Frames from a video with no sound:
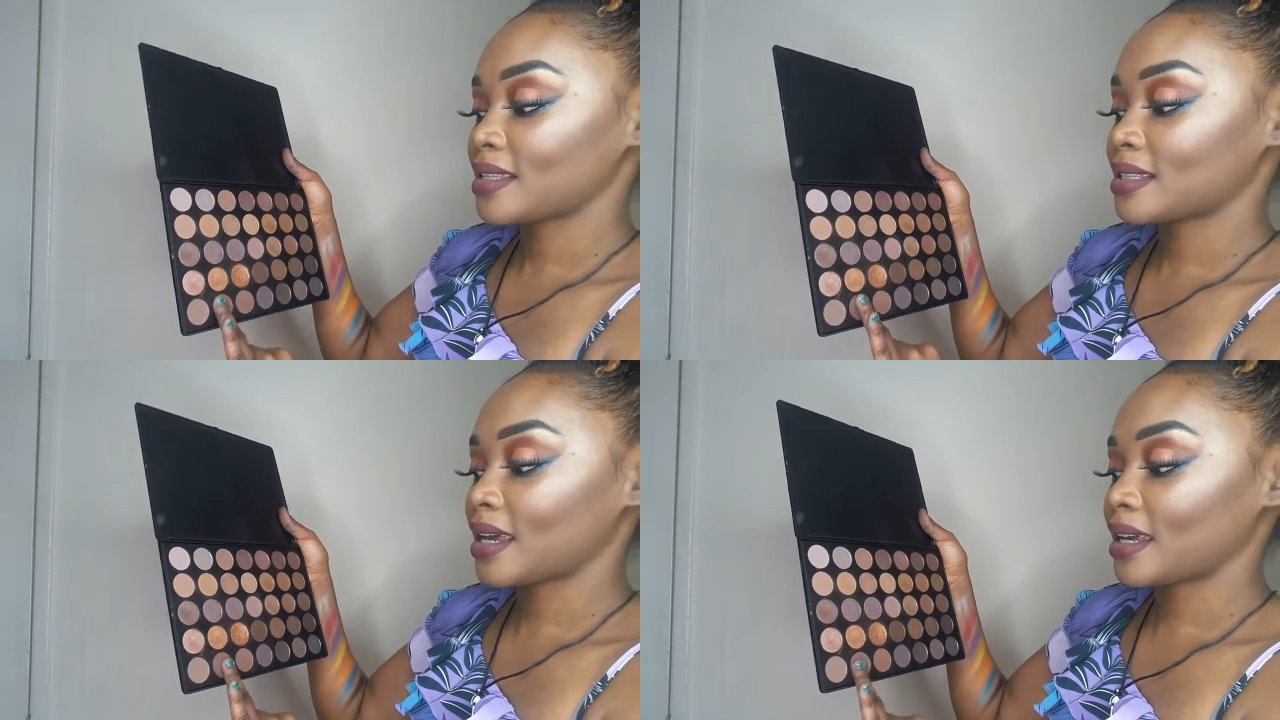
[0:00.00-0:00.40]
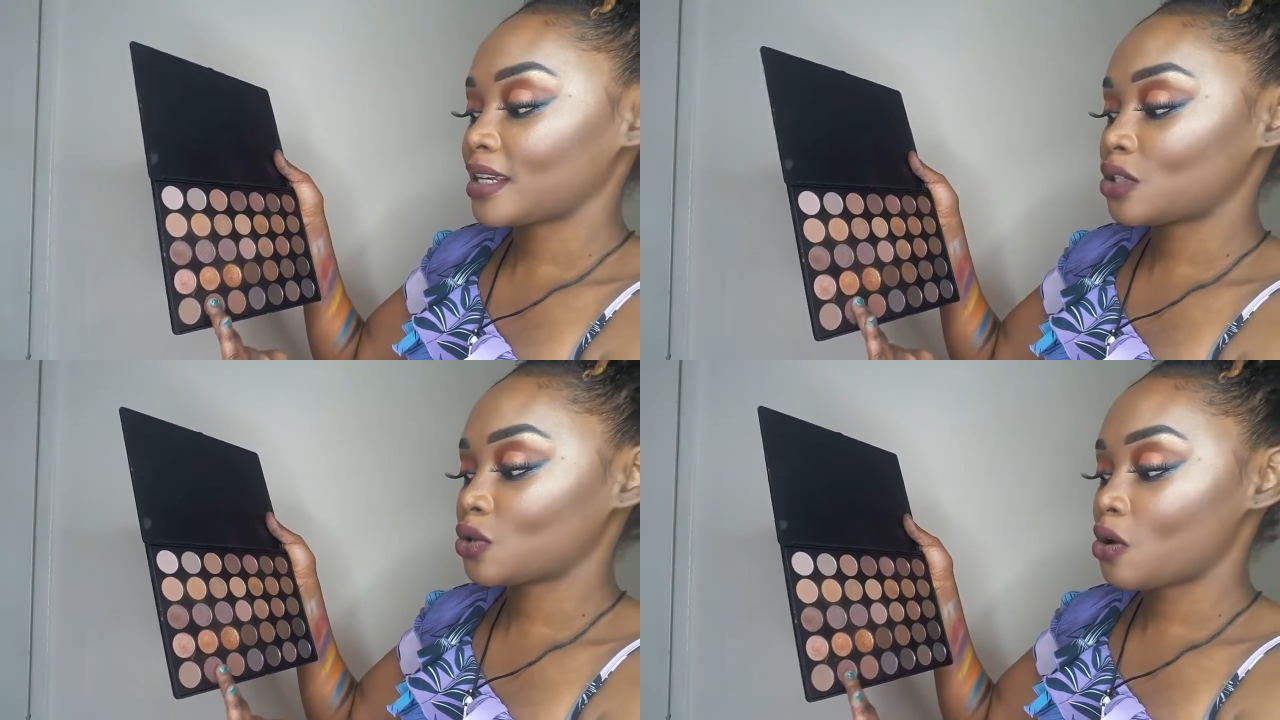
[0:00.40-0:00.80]
It's like
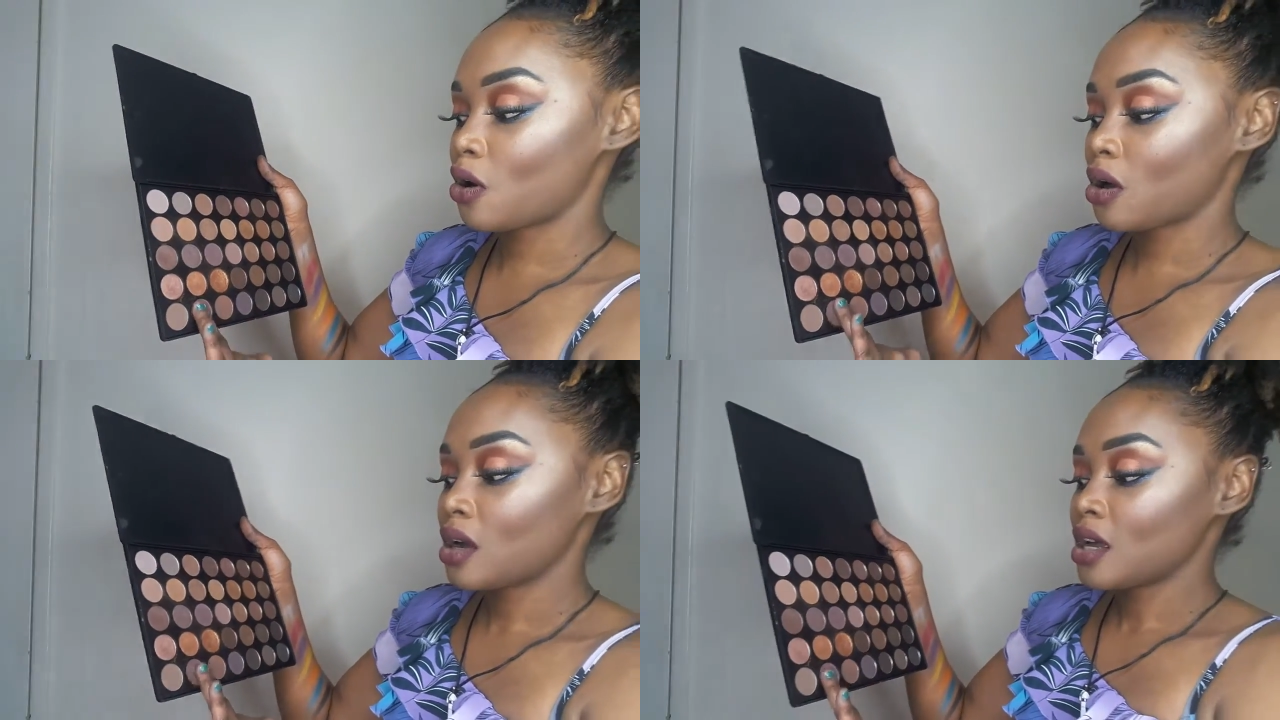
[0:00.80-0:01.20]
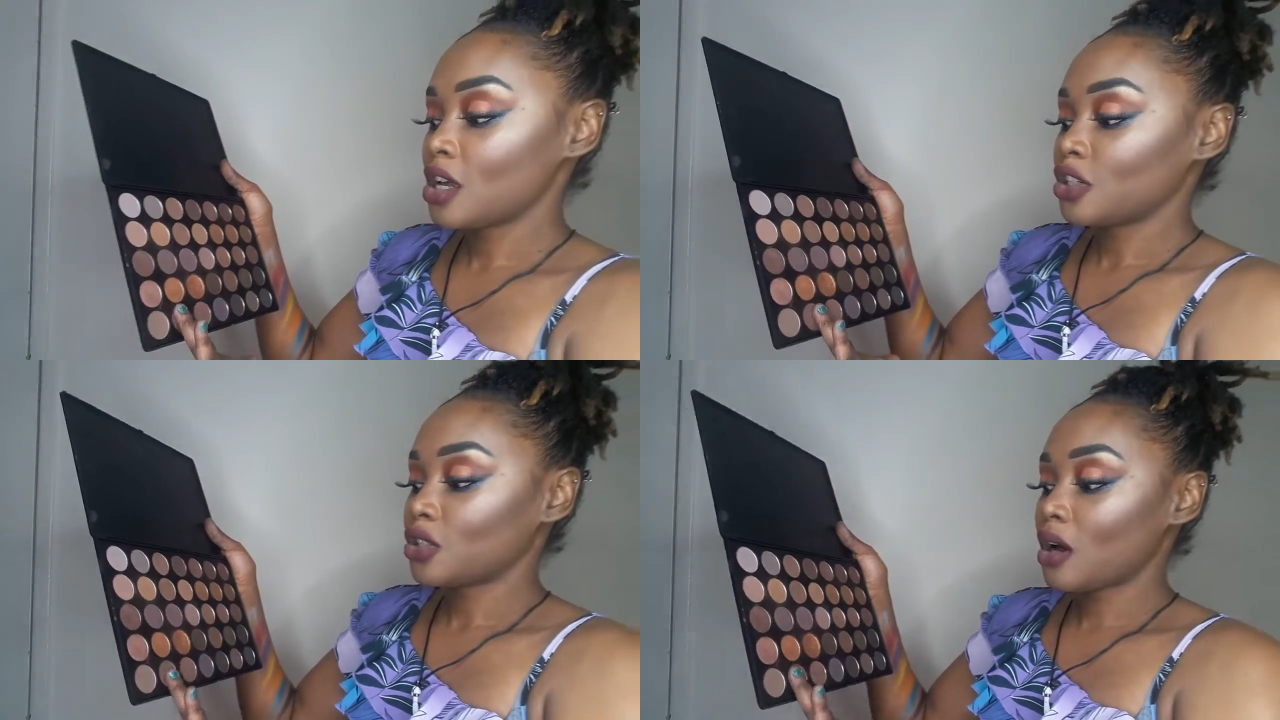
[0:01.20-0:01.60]
a dark
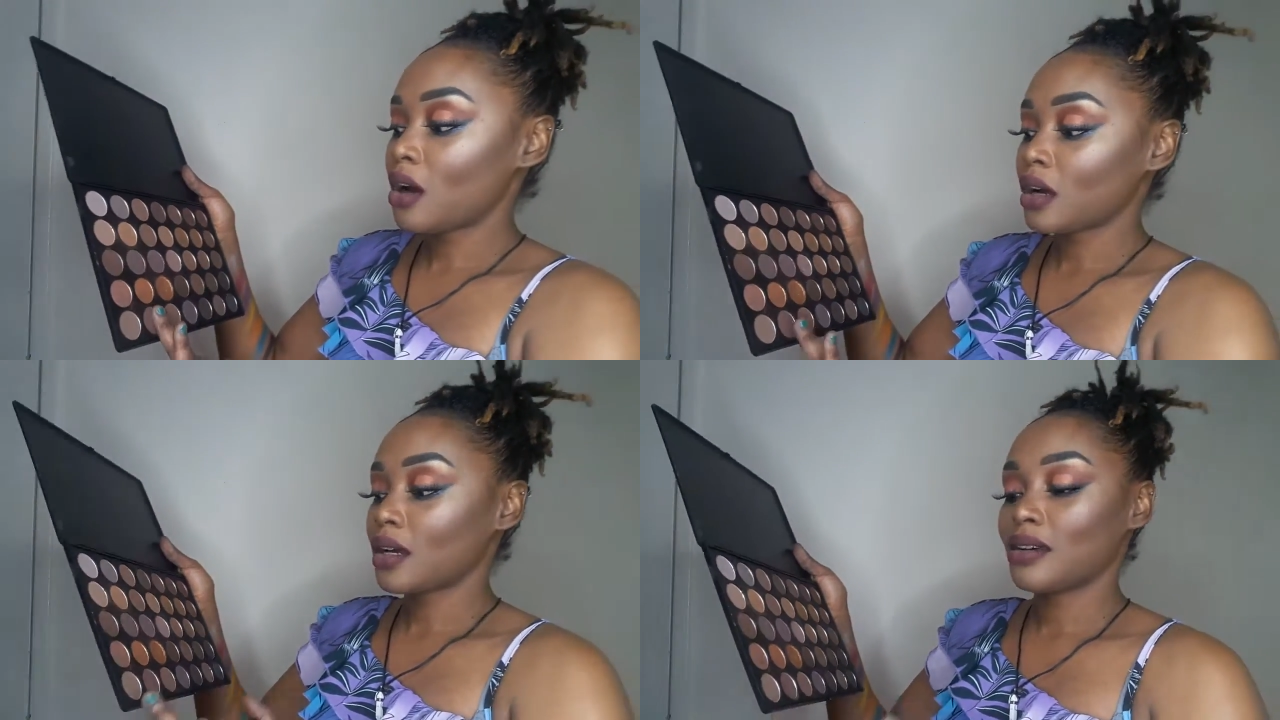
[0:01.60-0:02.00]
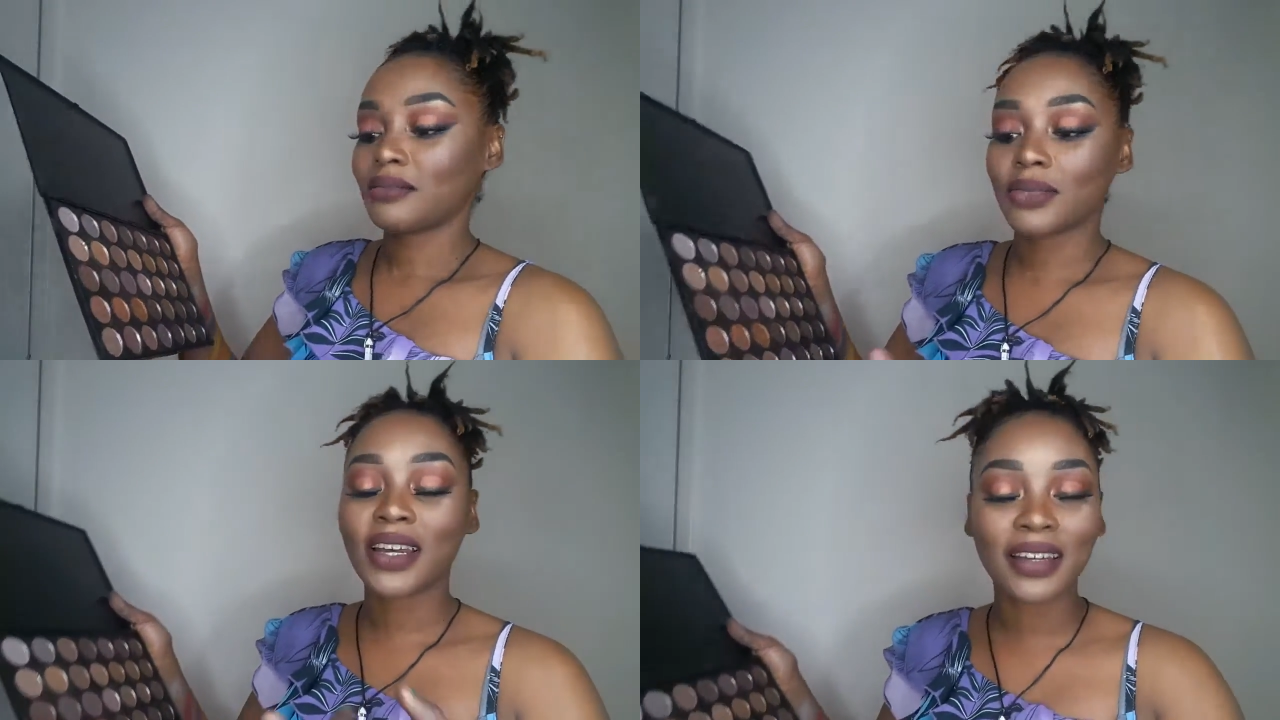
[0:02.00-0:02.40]

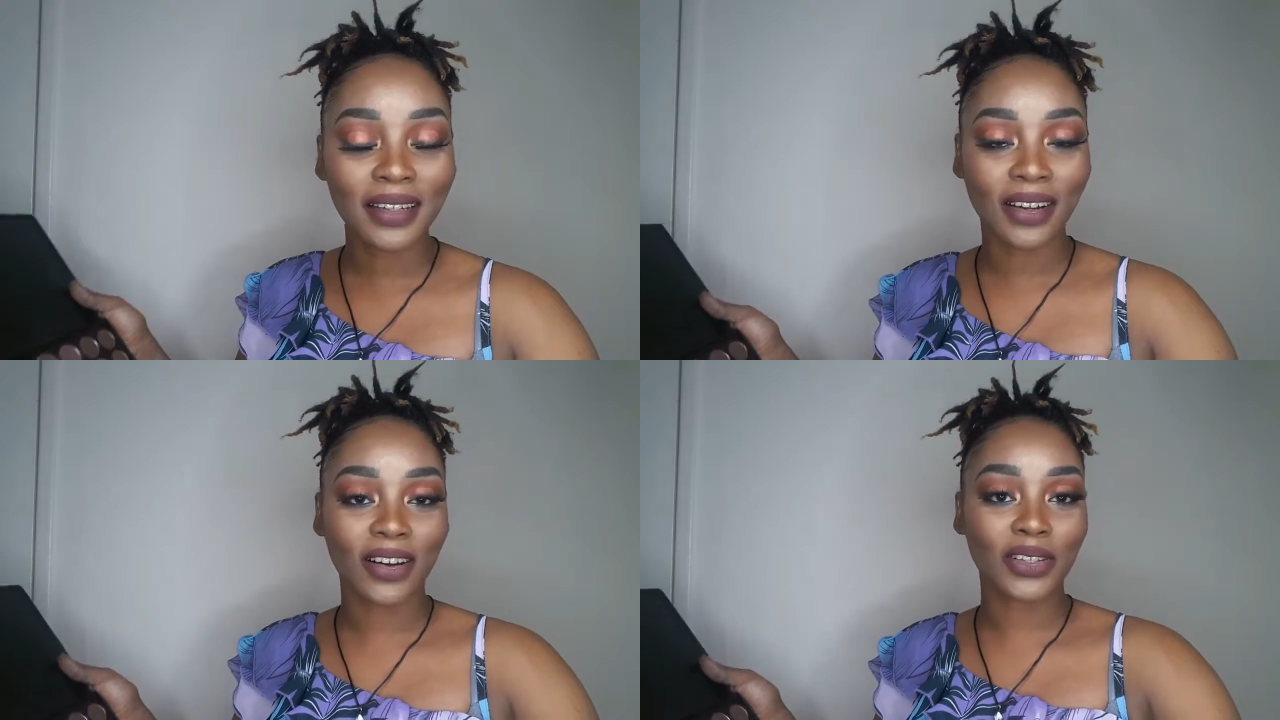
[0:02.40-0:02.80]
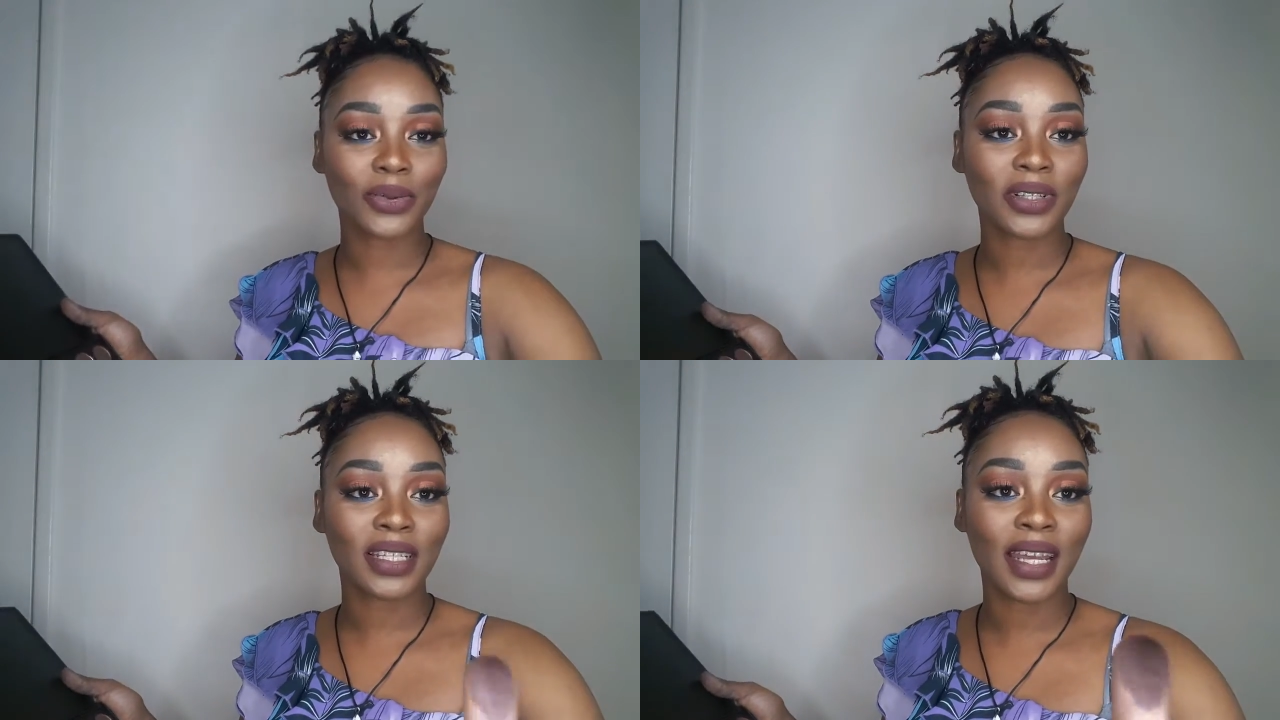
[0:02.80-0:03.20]
I
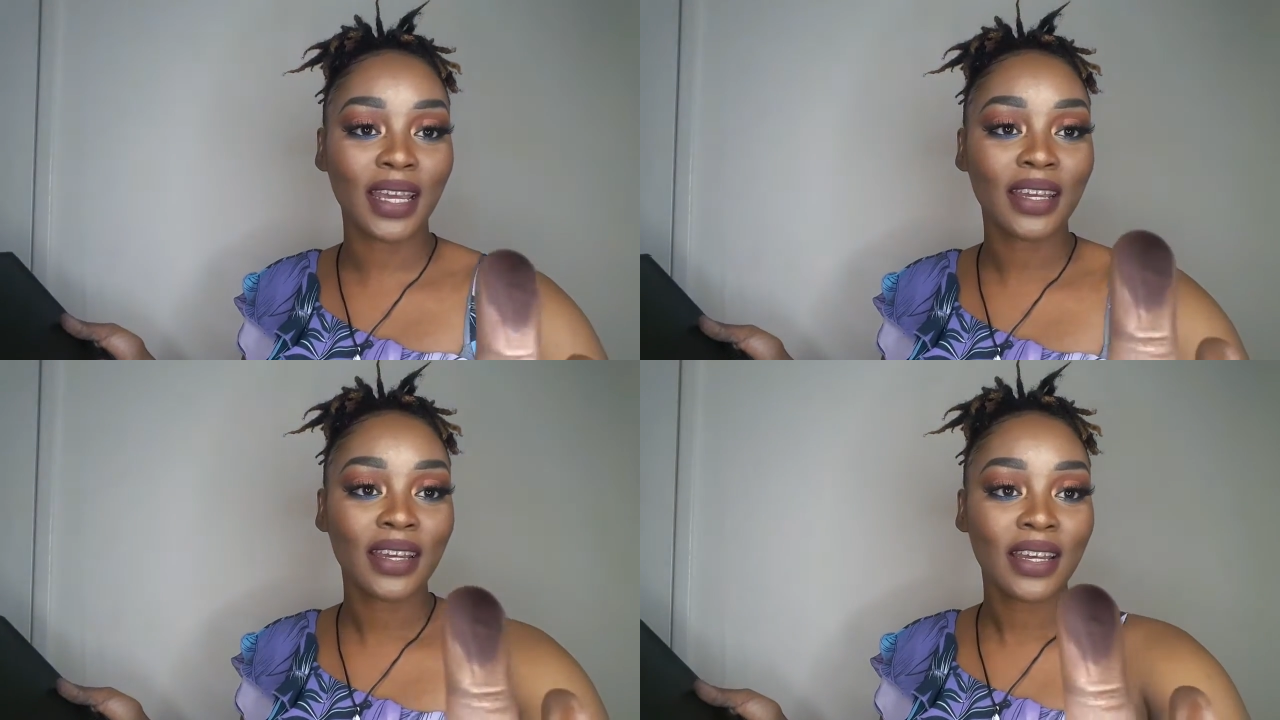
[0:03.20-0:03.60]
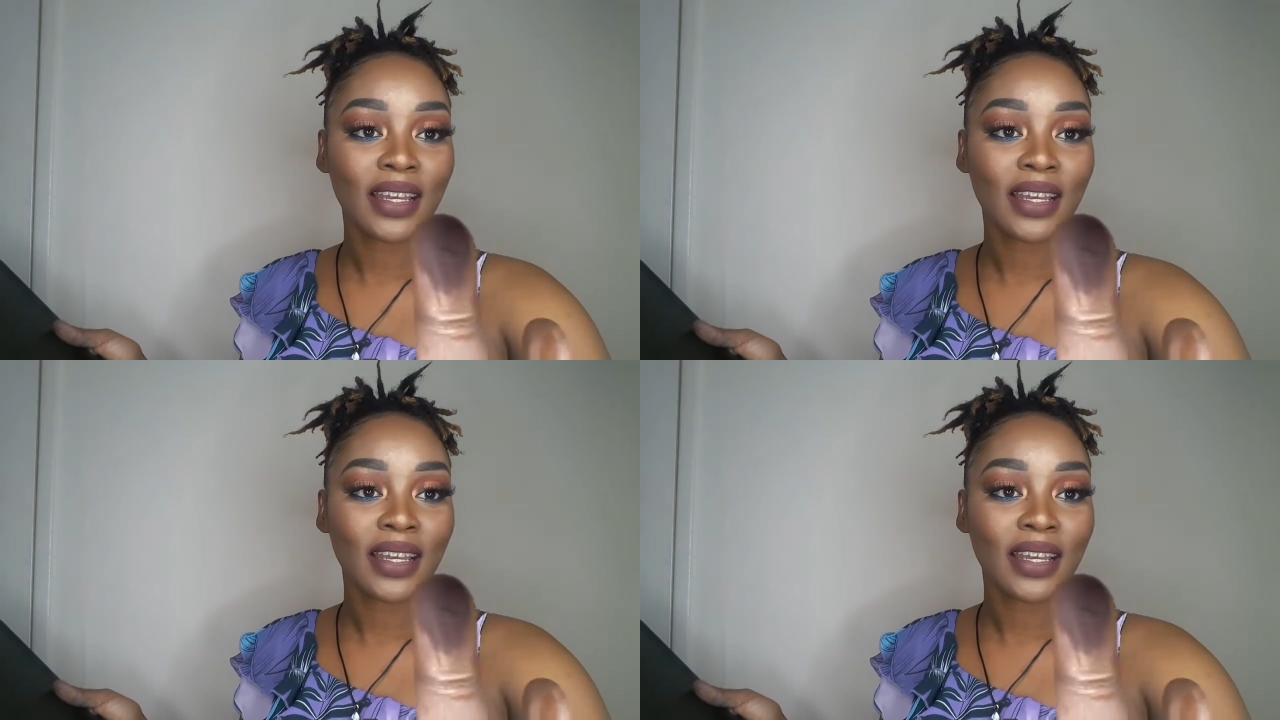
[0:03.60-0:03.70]
can't talk today.